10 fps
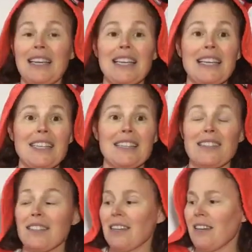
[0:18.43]
He's
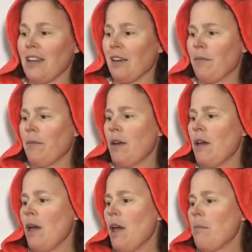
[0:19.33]
sitting.
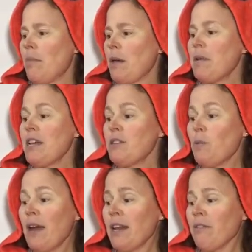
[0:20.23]
Maybe he's
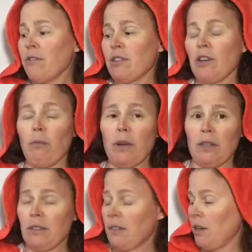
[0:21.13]
waiting for someone,
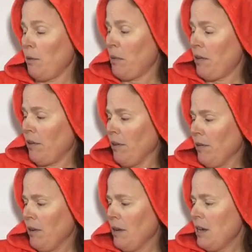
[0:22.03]
said her mother.
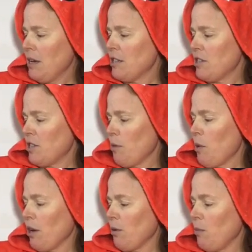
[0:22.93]

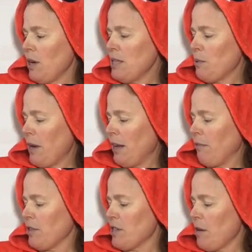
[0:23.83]
Stillwater was waiting
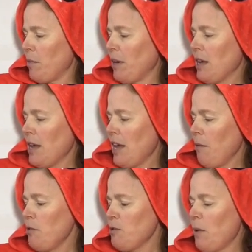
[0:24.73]
for someone. He
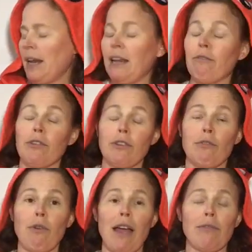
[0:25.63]
was waiting for the
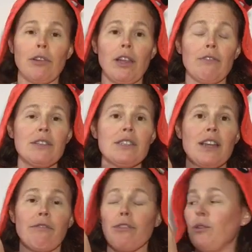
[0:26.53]
arrival of his
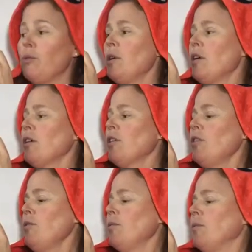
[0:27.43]
nephew,
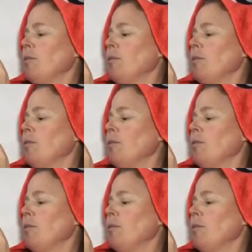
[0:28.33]
Coo.